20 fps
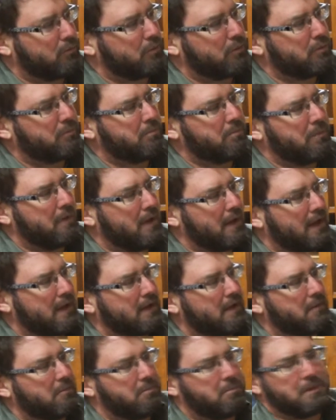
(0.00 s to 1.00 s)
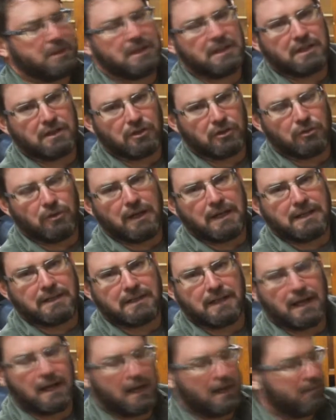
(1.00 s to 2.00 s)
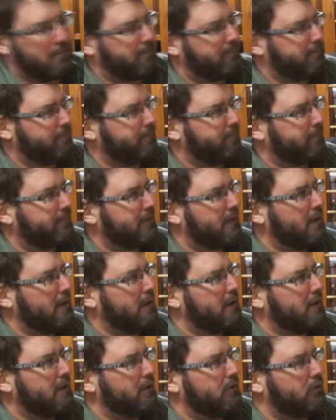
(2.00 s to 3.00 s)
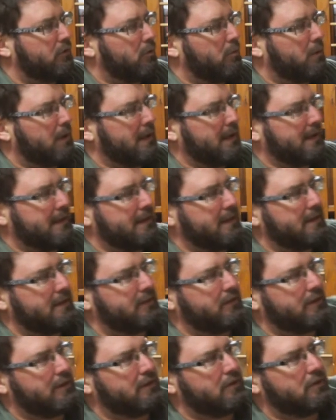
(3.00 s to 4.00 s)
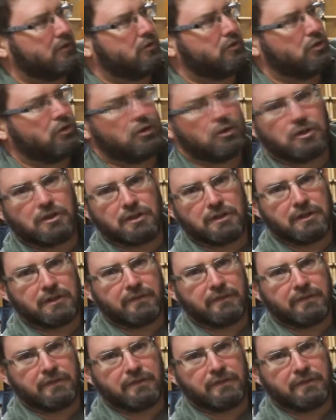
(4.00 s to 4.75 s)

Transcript: would end up being a great top. So what I did is I took